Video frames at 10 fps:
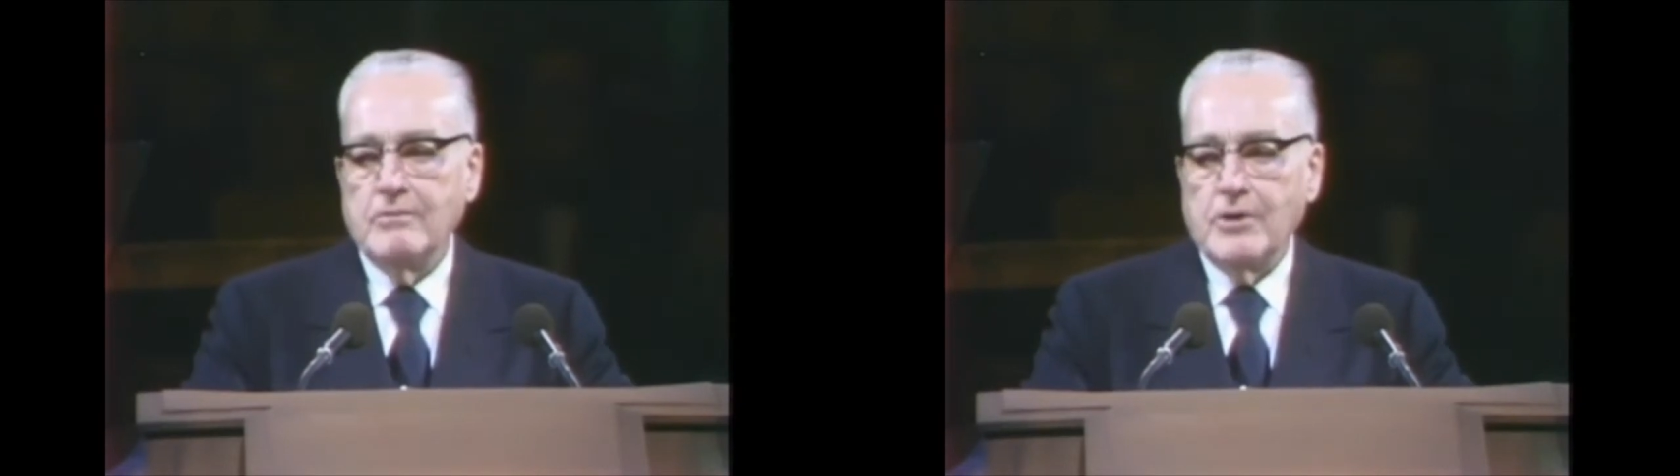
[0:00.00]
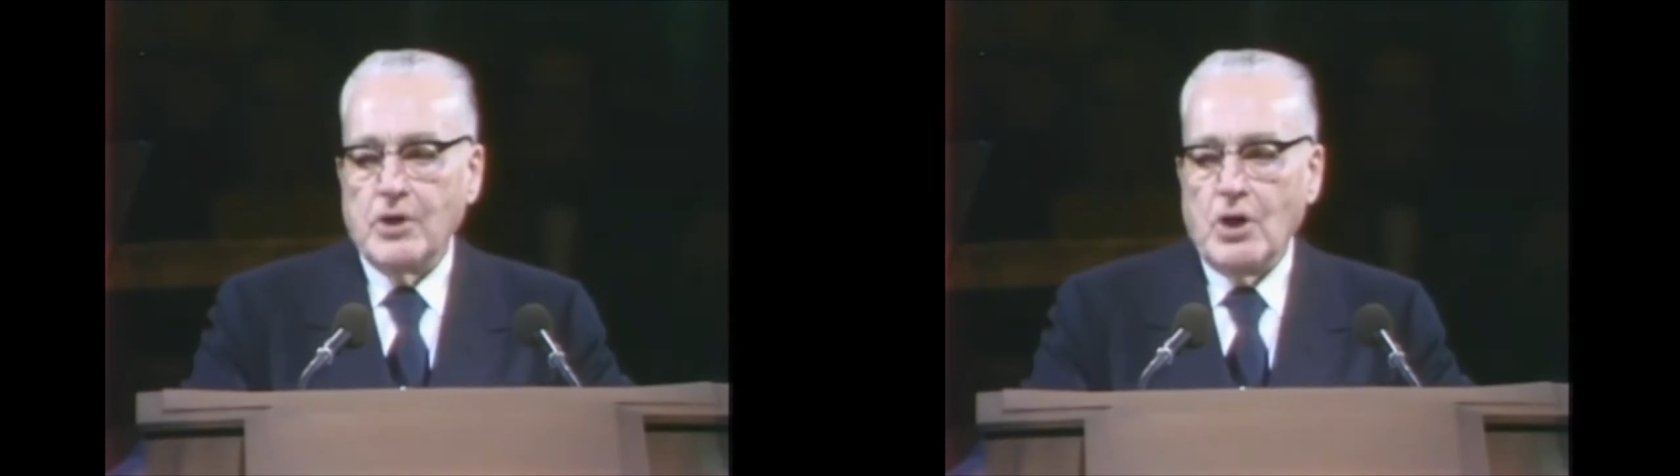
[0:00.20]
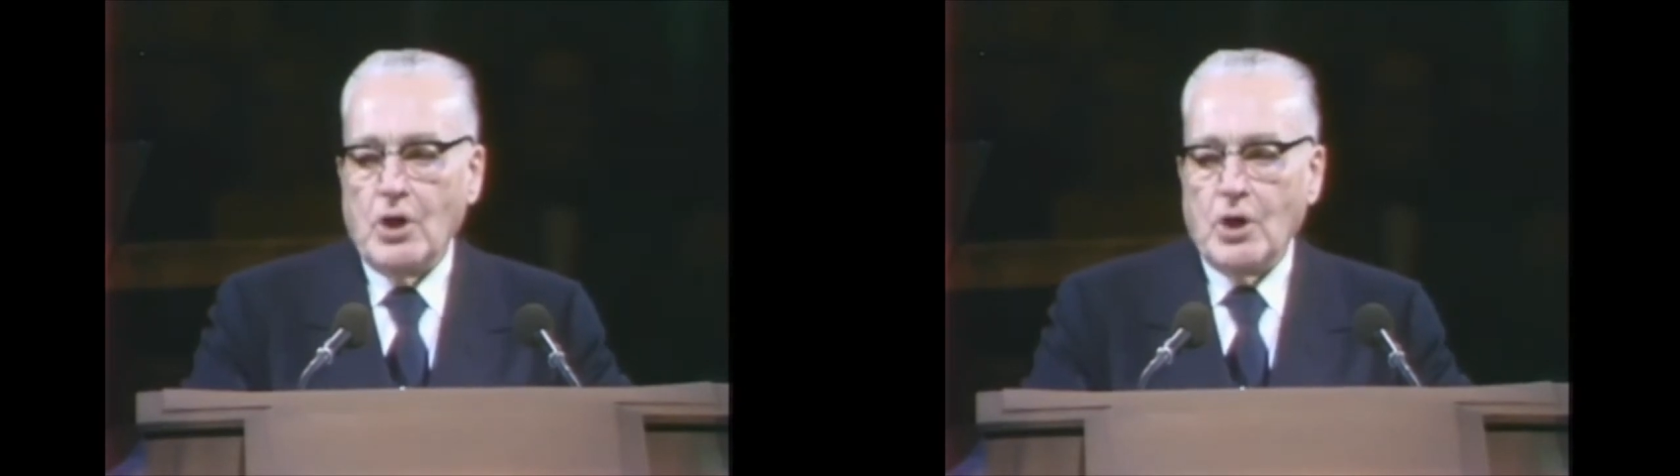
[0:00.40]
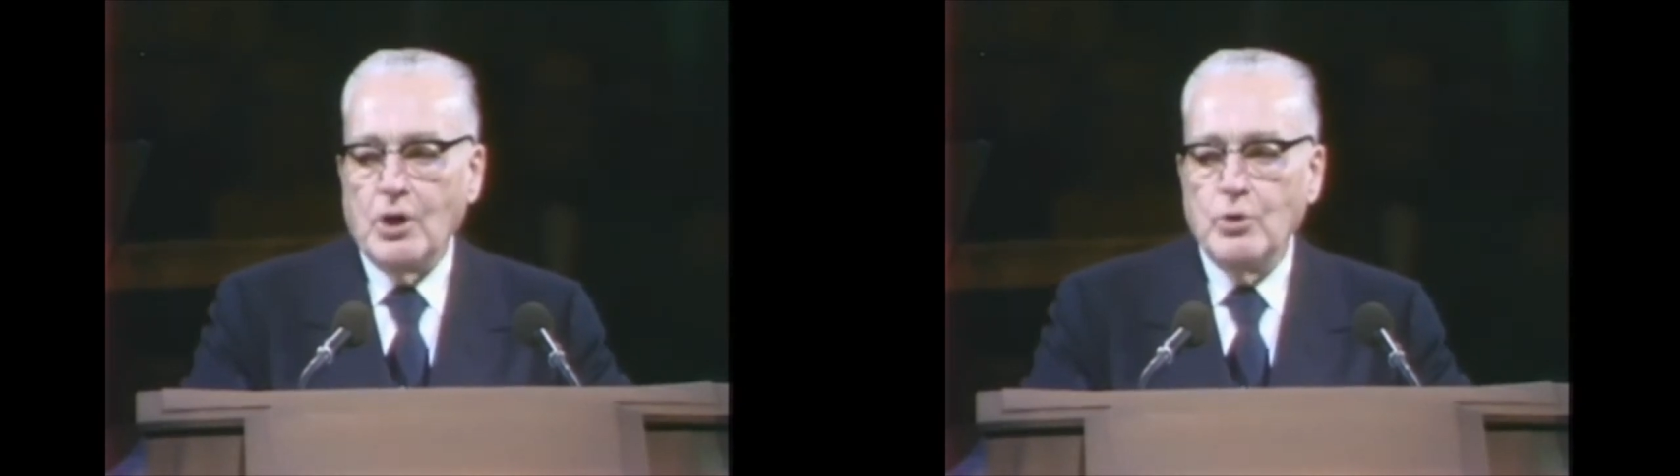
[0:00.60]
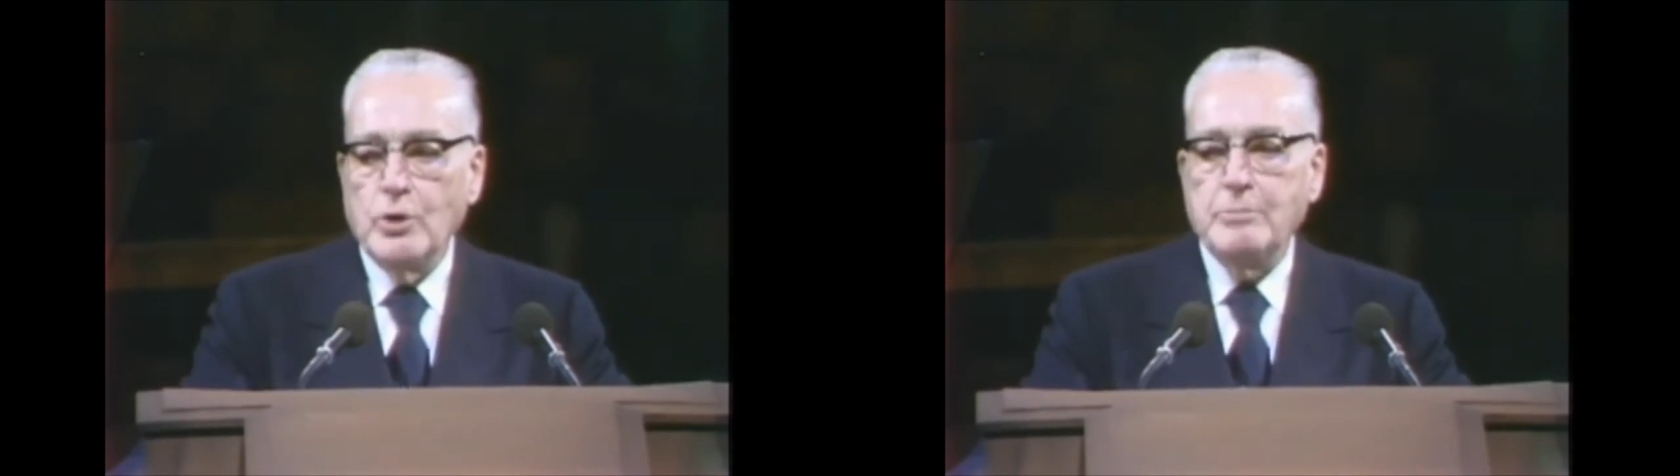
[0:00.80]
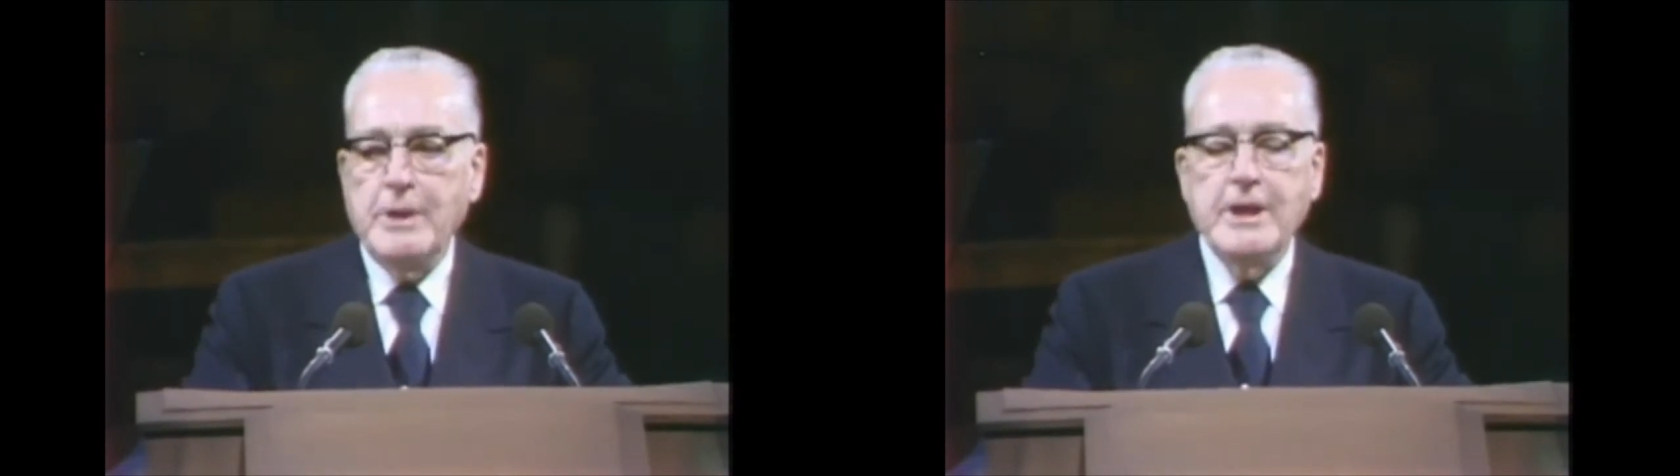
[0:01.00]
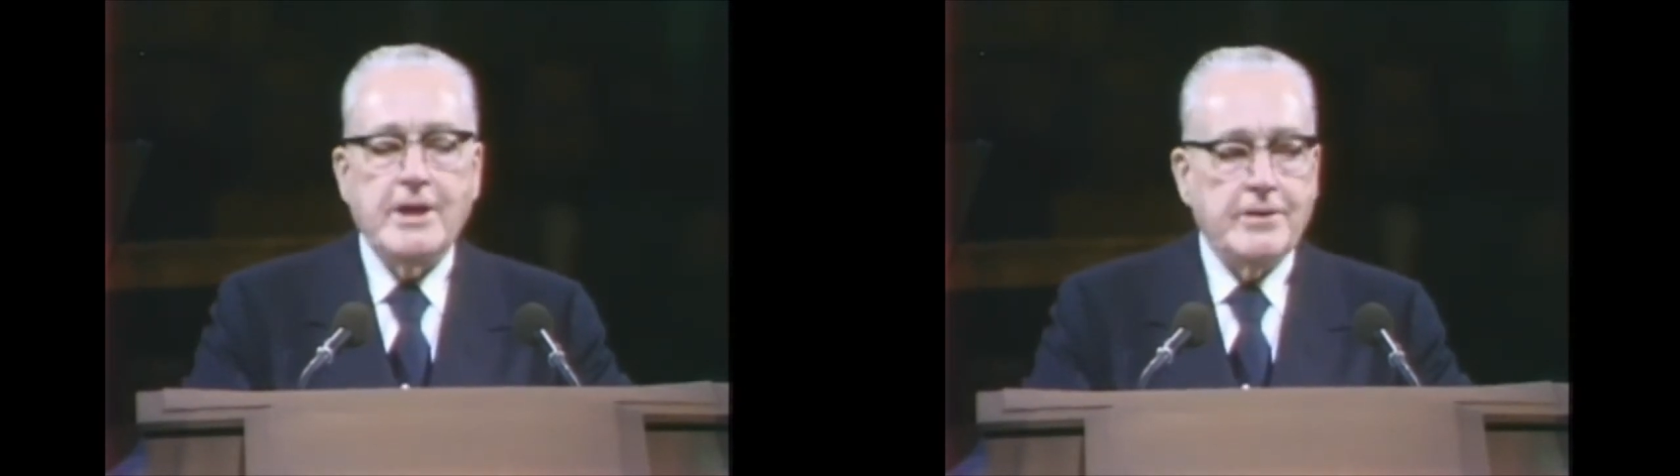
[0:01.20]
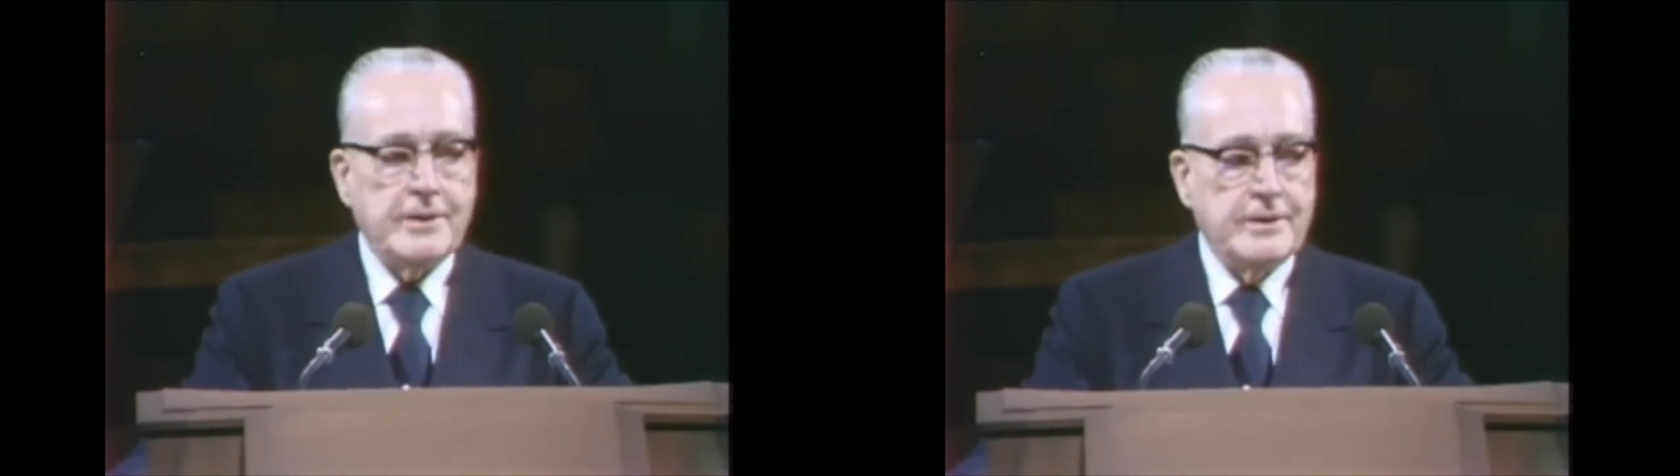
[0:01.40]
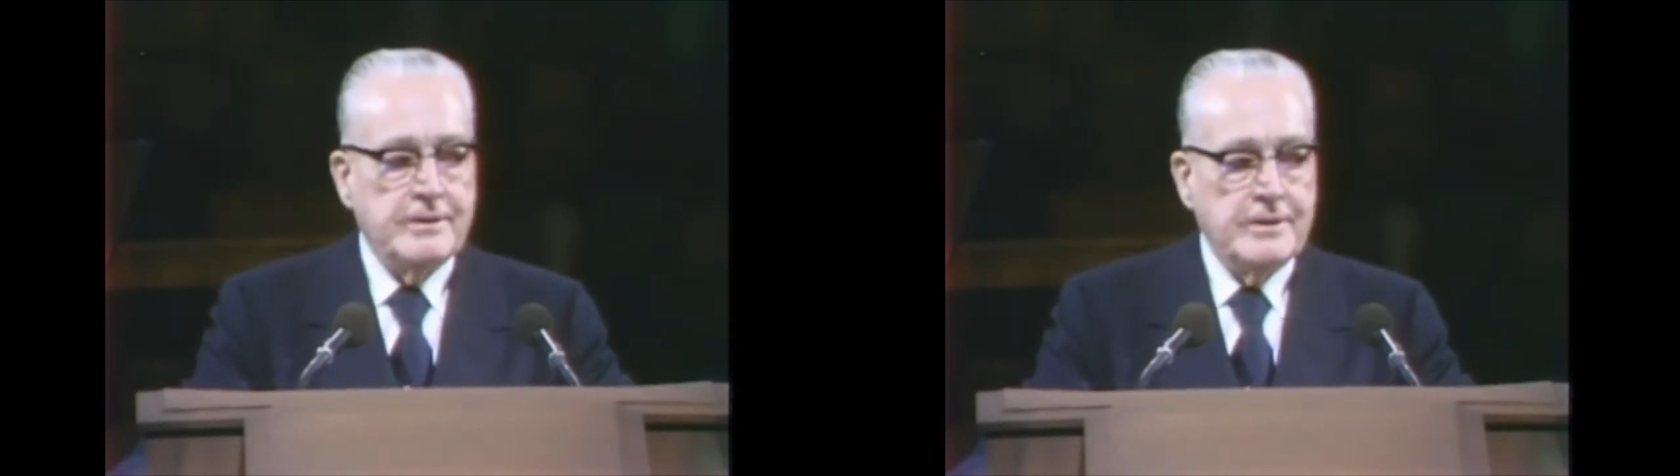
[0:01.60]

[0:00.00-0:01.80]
for all who would be gathered,